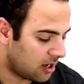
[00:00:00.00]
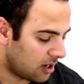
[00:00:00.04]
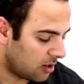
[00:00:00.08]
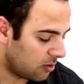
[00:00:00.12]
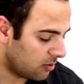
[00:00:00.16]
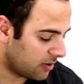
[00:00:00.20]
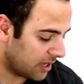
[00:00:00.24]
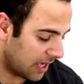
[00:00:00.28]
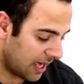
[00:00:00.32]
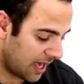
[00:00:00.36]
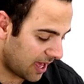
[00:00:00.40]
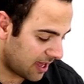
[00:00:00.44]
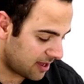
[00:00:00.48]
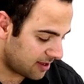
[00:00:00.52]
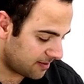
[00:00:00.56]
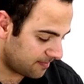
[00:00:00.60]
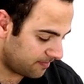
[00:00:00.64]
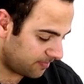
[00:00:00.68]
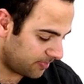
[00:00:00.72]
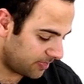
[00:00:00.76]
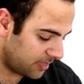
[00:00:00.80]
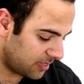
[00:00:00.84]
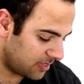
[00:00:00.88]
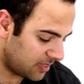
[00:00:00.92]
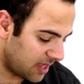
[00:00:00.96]
Okay,
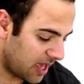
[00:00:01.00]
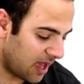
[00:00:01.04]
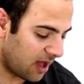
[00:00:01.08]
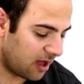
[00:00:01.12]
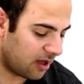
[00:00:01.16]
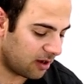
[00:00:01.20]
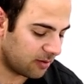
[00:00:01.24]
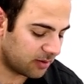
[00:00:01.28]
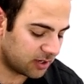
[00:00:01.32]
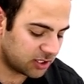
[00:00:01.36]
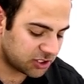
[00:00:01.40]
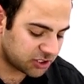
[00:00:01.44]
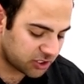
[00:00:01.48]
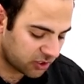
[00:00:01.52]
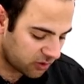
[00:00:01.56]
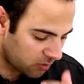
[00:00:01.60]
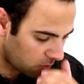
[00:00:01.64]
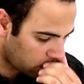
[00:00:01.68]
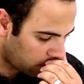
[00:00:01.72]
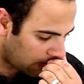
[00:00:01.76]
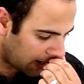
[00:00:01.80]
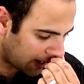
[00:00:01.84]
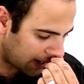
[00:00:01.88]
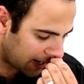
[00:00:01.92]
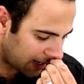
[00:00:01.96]
now I'm going to show you
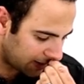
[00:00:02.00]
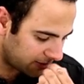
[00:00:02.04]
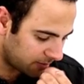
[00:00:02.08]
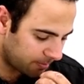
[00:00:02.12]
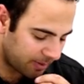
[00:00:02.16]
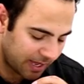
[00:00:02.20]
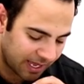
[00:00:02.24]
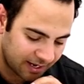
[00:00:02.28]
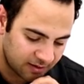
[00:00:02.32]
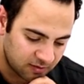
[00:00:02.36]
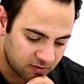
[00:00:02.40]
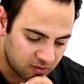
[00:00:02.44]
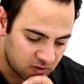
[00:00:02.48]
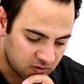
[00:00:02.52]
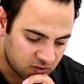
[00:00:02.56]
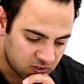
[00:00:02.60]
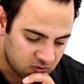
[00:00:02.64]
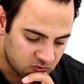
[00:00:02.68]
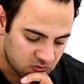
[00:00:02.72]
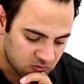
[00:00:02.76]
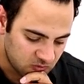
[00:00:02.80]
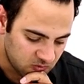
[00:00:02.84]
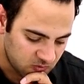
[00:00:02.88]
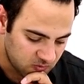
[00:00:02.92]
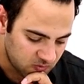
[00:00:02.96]
one other pattern you
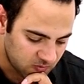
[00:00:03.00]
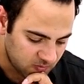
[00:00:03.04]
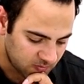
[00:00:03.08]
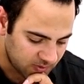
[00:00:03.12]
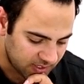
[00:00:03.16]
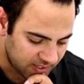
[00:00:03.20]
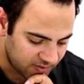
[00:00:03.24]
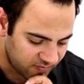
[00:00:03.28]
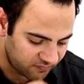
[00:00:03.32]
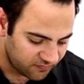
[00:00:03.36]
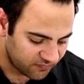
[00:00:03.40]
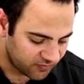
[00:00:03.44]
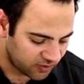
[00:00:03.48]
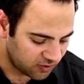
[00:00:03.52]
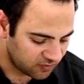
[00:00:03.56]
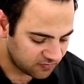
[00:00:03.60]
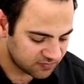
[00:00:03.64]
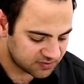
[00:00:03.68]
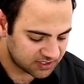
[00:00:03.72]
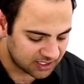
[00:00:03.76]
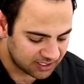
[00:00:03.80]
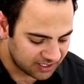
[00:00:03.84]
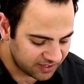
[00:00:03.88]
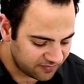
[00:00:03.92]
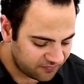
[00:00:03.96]
can do. It
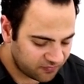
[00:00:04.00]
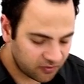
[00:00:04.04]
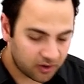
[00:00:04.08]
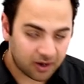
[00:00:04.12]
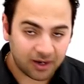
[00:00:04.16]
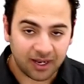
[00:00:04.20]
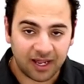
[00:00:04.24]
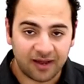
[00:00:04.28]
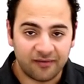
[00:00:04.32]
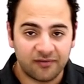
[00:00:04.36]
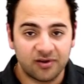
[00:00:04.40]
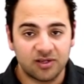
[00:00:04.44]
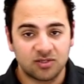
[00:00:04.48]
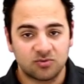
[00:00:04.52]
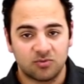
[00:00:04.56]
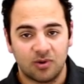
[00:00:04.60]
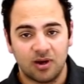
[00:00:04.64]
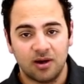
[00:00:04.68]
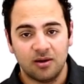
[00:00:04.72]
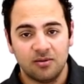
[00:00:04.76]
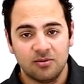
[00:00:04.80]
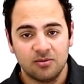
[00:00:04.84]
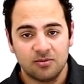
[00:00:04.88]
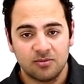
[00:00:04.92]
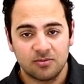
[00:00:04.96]
involves the left foot clave as
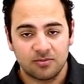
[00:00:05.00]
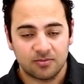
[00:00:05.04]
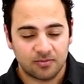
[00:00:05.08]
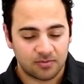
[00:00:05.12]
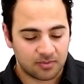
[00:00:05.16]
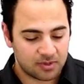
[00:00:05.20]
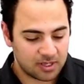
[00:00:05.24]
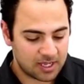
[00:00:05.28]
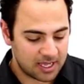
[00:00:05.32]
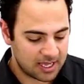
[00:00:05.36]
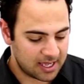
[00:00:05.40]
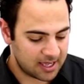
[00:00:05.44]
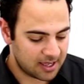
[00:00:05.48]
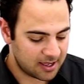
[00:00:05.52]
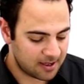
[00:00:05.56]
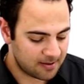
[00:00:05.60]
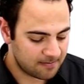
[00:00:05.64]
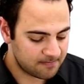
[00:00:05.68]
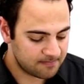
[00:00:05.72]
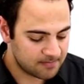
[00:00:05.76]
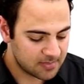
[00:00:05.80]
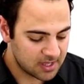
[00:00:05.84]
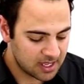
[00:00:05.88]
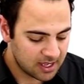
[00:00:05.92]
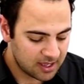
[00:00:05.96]
well.
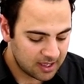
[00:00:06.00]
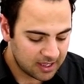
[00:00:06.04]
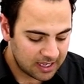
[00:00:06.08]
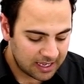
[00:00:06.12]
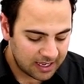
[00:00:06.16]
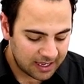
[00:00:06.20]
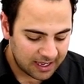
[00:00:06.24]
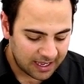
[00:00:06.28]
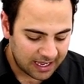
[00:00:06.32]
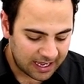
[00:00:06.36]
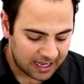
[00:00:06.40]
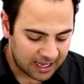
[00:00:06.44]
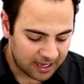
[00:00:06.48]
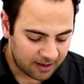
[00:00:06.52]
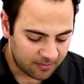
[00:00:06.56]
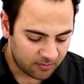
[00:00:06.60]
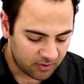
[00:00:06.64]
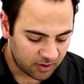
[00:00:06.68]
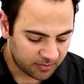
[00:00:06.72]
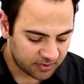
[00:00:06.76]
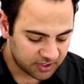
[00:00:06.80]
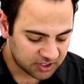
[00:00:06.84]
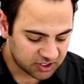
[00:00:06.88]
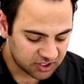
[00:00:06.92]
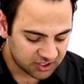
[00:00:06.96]
I'm
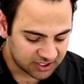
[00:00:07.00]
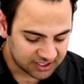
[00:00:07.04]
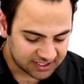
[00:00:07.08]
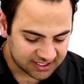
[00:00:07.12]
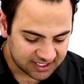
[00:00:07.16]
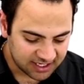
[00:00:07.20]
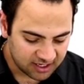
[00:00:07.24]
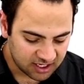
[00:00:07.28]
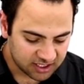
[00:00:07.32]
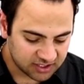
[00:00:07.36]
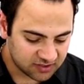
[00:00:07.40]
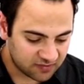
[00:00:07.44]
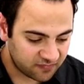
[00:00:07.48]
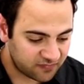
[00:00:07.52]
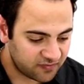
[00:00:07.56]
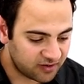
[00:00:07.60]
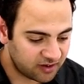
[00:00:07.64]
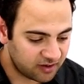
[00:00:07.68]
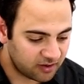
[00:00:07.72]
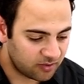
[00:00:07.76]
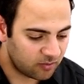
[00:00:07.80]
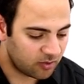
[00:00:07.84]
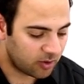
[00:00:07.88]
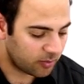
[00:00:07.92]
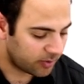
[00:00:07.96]
going to turn the snares off
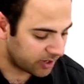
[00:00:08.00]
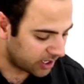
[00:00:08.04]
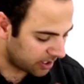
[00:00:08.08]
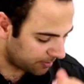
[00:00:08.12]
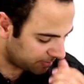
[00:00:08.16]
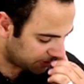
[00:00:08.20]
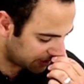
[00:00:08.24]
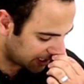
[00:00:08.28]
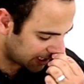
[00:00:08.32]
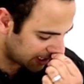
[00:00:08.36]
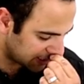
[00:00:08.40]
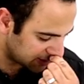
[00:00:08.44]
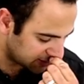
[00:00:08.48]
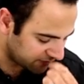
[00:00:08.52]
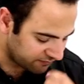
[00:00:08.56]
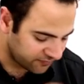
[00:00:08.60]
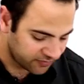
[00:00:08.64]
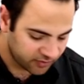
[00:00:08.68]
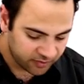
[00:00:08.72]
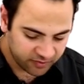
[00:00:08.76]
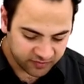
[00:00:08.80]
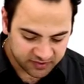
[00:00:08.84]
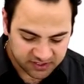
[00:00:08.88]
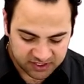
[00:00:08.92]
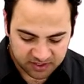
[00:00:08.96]
here, and what we're going to play is a
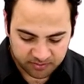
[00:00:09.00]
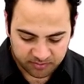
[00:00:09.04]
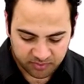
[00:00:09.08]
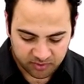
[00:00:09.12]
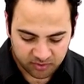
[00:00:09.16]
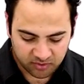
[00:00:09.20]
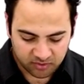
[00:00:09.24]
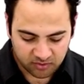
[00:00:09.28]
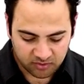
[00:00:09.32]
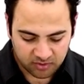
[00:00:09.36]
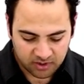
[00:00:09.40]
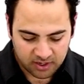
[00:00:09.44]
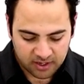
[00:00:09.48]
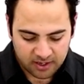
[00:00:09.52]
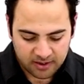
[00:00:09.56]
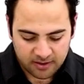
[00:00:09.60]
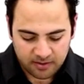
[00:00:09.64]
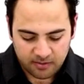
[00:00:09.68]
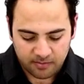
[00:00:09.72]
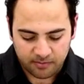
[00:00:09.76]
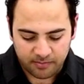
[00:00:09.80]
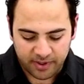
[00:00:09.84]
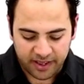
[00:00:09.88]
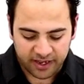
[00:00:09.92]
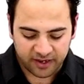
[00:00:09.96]
very simple
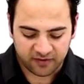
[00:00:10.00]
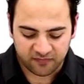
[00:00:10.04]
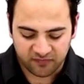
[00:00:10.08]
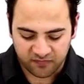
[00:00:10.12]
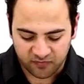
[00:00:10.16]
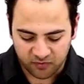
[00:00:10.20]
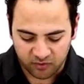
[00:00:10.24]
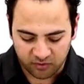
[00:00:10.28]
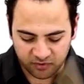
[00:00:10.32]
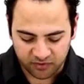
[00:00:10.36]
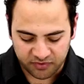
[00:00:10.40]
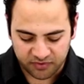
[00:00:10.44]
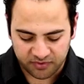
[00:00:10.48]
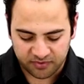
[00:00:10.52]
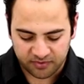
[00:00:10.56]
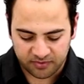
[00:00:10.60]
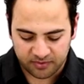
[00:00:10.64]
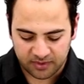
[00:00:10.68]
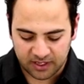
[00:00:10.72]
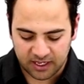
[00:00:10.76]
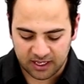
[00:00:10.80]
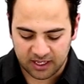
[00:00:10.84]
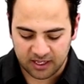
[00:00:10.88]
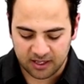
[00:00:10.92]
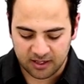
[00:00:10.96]
back and forth
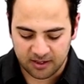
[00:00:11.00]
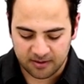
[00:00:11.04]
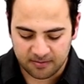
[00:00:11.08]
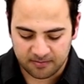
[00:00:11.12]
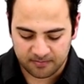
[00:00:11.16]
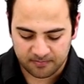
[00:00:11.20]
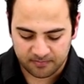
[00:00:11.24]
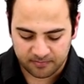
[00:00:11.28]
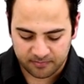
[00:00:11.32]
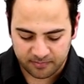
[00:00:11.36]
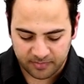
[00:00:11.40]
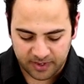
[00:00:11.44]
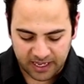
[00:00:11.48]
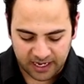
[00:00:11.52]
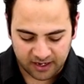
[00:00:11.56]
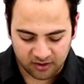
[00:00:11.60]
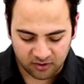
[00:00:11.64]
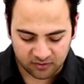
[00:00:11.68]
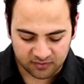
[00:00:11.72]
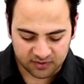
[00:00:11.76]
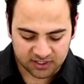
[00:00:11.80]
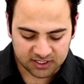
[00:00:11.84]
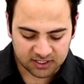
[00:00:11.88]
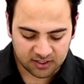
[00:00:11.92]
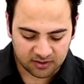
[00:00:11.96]
pattern
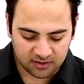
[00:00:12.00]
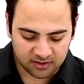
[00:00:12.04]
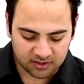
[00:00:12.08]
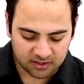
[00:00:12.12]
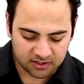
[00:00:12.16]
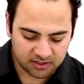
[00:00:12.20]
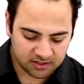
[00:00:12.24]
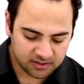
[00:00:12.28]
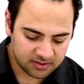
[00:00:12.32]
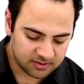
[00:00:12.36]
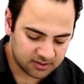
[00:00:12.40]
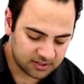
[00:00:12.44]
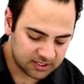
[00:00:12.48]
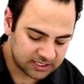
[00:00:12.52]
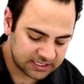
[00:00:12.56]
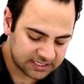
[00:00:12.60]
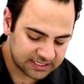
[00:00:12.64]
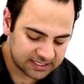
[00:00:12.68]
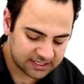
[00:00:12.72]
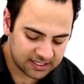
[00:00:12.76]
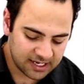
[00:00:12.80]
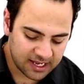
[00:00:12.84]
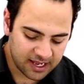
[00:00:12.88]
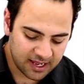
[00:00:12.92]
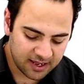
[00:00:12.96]
on the
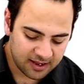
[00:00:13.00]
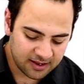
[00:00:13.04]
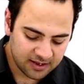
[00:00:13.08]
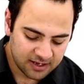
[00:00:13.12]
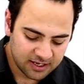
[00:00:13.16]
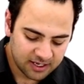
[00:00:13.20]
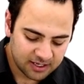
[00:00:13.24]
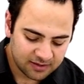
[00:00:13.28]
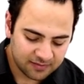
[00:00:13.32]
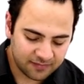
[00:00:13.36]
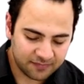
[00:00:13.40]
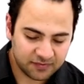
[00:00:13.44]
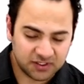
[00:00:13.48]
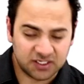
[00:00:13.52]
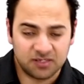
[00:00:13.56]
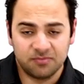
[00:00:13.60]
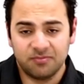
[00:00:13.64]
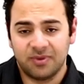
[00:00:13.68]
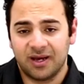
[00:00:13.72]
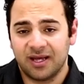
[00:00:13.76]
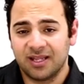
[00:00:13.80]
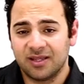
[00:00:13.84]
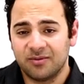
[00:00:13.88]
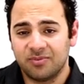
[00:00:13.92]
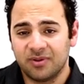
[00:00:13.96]
snare that a
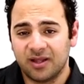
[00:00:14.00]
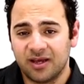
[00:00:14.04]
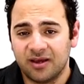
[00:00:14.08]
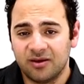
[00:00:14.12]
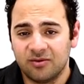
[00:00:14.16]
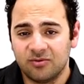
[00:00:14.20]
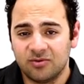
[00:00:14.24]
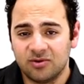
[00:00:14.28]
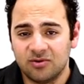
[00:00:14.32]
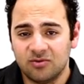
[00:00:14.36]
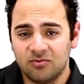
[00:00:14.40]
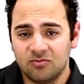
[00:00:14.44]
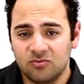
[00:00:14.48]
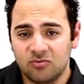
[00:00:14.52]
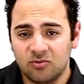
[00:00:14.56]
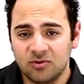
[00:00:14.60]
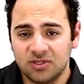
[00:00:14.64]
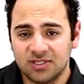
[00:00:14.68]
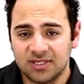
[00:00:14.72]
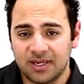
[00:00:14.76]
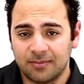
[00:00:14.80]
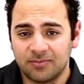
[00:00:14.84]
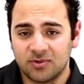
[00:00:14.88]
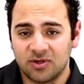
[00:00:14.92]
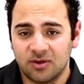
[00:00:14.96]
timbale player
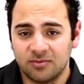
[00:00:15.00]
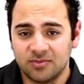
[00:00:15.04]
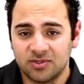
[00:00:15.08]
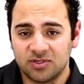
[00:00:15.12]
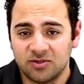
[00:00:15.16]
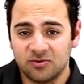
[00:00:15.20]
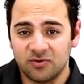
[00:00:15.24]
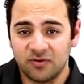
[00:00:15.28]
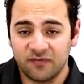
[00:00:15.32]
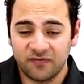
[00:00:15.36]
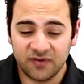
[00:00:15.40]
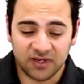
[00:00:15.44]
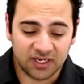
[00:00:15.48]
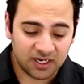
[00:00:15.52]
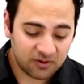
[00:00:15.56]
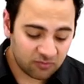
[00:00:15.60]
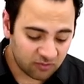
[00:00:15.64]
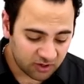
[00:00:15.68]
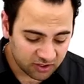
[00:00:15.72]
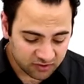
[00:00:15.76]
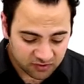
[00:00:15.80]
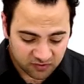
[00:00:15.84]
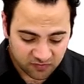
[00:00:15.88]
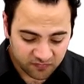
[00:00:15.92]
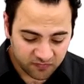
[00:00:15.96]
would sometimes do. If he didn't
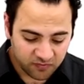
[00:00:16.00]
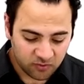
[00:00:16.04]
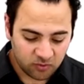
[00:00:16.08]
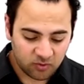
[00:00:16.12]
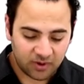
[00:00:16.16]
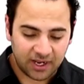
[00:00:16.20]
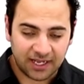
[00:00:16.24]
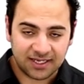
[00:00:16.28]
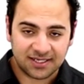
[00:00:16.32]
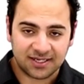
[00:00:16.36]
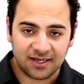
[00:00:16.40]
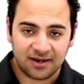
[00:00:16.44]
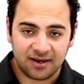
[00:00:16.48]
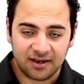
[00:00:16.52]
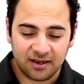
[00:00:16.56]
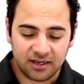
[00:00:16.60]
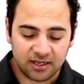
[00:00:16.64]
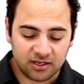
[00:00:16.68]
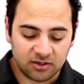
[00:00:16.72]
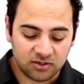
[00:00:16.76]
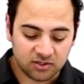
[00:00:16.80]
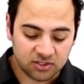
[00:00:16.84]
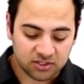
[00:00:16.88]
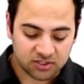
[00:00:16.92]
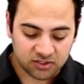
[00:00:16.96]
want to do the full cascara, he
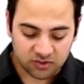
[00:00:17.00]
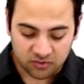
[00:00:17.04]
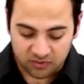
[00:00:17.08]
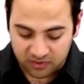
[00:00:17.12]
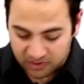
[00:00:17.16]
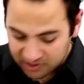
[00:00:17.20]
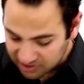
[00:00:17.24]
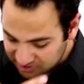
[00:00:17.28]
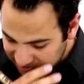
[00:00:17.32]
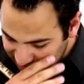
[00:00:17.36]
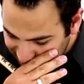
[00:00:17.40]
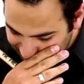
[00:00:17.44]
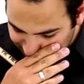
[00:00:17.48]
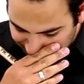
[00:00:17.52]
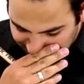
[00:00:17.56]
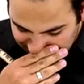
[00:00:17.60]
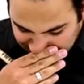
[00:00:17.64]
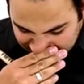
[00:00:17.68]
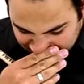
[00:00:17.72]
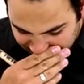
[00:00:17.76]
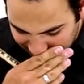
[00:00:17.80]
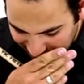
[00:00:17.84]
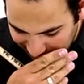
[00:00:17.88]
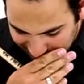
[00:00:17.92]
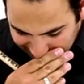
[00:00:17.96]
could just do this
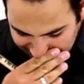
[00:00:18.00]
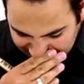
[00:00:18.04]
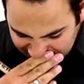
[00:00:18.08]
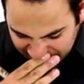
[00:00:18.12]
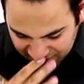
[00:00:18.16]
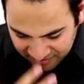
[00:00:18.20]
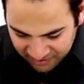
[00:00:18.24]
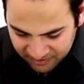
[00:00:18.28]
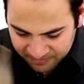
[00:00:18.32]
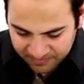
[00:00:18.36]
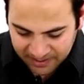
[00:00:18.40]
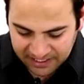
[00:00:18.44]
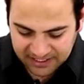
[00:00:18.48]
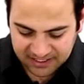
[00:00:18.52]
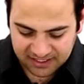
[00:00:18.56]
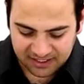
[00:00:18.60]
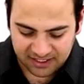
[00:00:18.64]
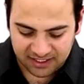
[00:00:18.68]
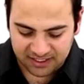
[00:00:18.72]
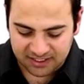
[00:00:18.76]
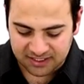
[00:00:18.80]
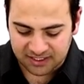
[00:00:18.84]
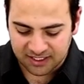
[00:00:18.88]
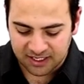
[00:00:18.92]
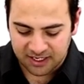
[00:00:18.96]
pattern here. And basically
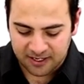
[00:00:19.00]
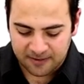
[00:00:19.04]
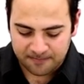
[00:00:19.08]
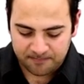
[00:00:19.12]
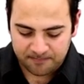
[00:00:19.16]
it's